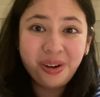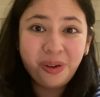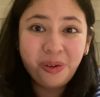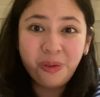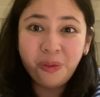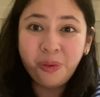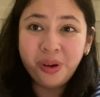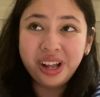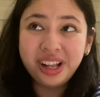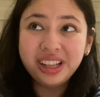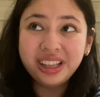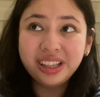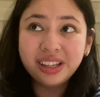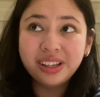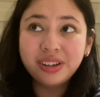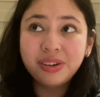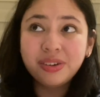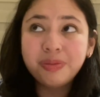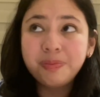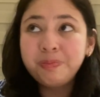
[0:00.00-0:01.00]

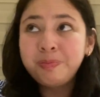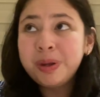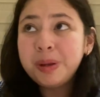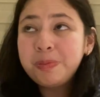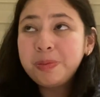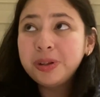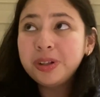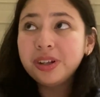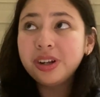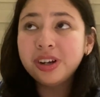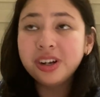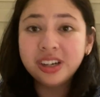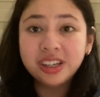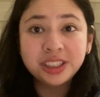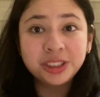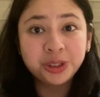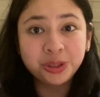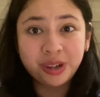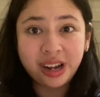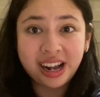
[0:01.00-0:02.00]
well, people are
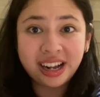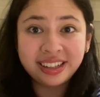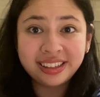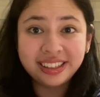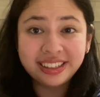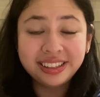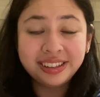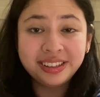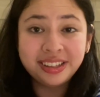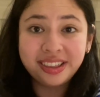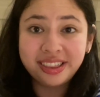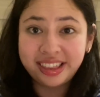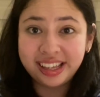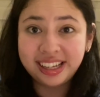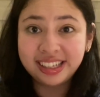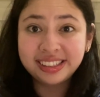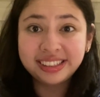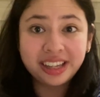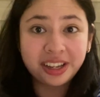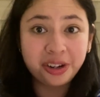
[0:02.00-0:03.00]
attracted to
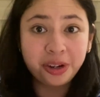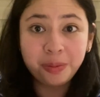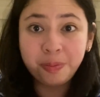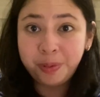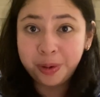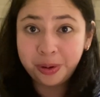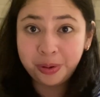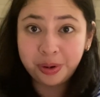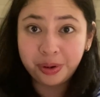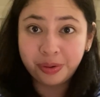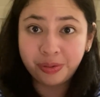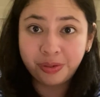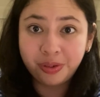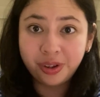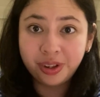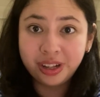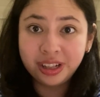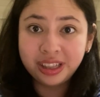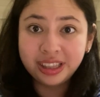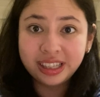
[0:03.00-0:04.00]
things that are
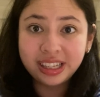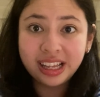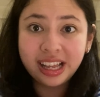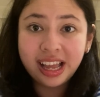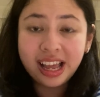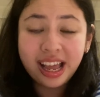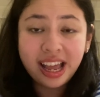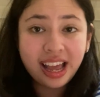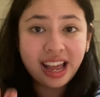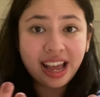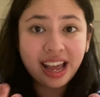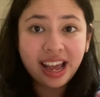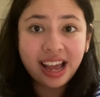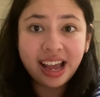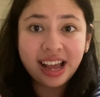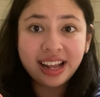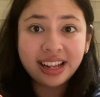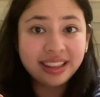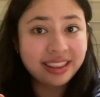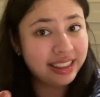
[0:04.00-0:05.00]
beautiful,
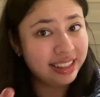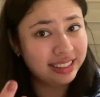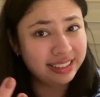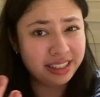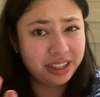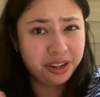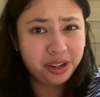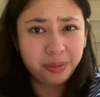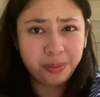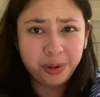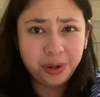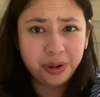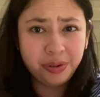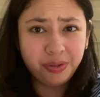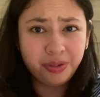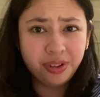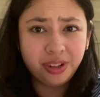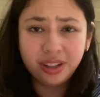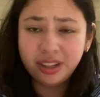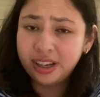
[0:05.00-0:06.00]
and things that are
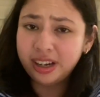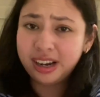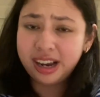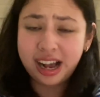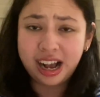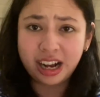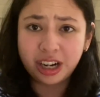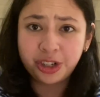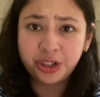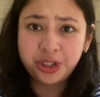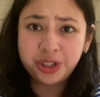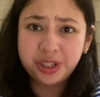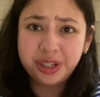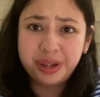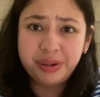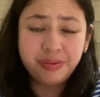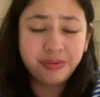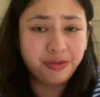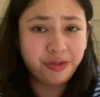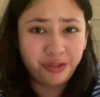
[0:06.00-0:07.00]
beautiful are actually
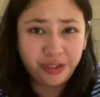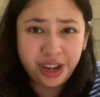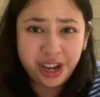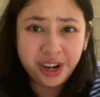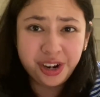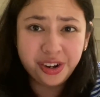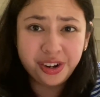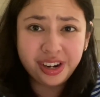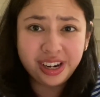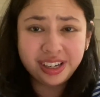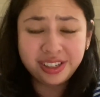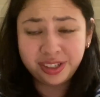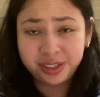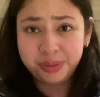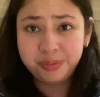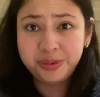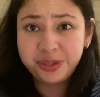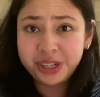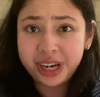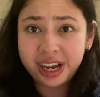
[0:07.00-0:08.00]
very
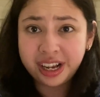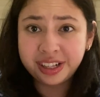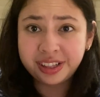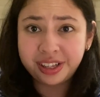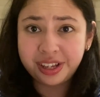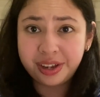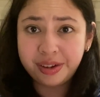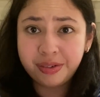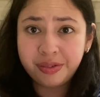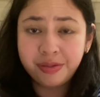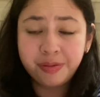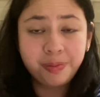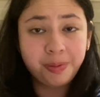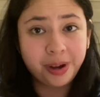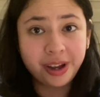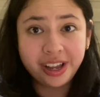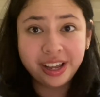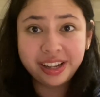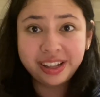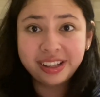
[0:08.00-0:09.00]
subjective,
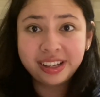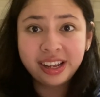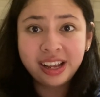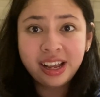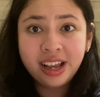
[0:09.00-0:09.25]
but